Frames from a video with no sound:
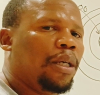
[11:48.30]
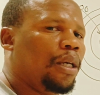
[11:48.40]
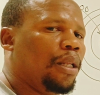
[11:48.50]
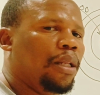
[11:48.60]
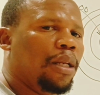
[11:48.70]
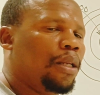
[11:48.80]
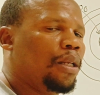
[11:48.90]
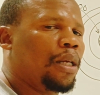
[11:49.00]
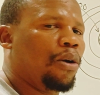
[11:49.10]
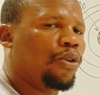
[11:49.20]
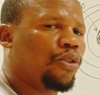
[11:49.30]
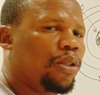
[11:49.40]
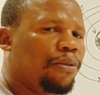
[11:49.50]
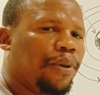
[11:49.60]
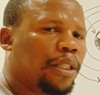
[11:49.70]
And then they are also
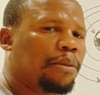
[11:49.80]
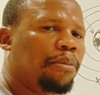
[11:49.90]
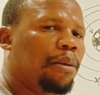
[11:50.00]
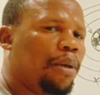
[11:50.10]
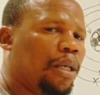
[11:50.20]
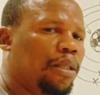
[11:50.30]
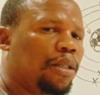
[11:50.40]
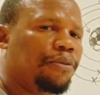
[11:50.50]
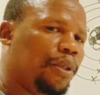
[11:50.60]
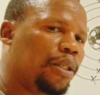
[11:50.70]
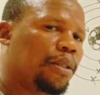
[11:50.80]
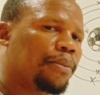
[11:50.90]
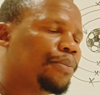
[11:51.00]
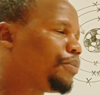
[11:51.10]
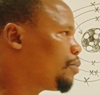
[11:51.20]
deflected by a magnetic field.
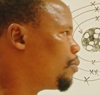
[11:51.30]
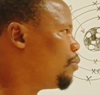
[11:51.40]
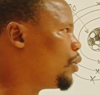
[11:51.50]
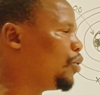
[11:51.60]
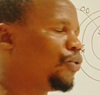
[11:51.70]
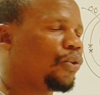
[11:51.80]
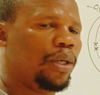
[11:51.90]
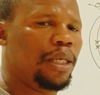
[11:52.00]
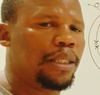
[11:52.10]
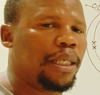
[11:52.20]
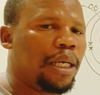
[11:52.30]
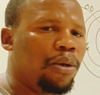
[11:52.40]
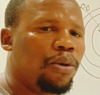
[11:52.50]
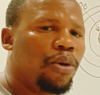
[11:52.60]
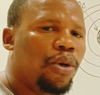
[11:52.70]
So these
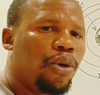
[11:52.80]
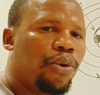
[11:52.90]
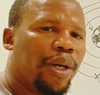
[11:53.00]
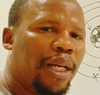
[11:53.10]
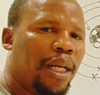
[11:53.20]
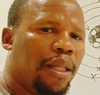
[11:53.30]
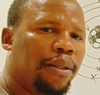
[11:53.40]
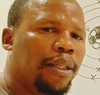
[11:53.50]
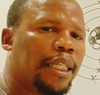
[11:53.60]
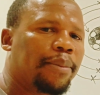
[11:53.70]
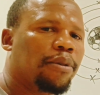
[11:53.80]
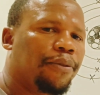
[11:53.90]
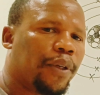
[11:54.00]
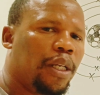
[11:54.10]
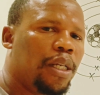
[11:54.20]
yellow, or there are three types
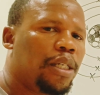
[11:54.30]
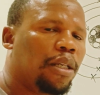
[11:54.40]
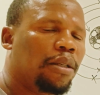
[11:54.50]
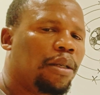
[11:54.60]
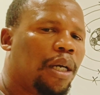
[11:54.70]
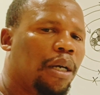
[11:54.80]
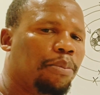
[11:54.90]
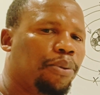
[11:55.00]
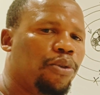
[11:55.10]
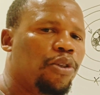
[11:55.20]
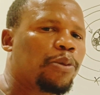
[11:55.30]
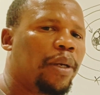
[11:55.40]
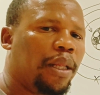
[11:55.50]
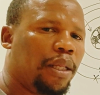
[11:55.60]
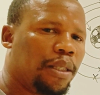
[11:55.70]
of radiation produced
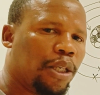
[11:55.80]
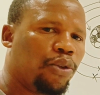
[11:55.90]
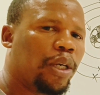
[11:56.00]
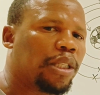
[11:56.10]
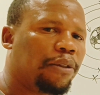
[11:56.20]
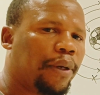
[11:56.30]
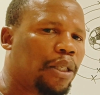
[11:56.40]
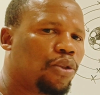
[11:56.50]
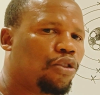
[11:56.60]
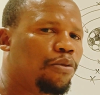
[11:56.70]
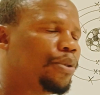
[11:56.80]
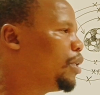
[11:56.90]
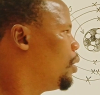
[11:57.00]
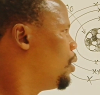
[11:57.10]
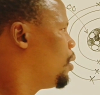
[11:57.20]
by these radioactive isotopes:
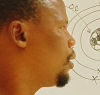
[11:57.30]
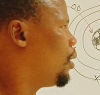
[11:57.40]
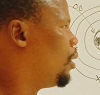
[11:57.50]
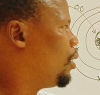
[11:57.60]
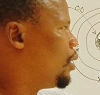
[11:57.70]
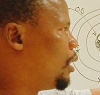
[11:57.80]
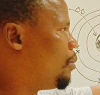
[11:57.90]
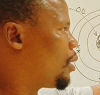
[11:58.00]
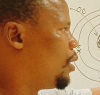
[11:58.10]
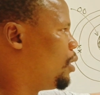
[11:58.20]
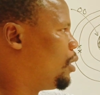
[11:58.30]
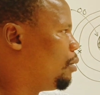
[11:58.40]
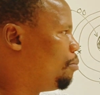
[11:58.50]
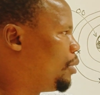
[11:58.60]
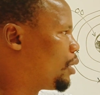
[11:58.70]
gamma
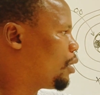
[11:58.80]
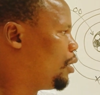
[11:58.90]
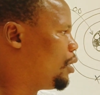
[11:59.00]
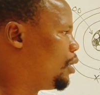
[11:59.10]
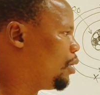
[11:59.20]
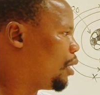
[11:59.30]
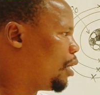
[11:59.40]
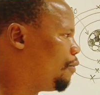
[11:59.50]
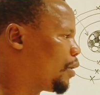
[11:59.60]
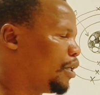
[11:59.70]
radiation, beta radiation, alpha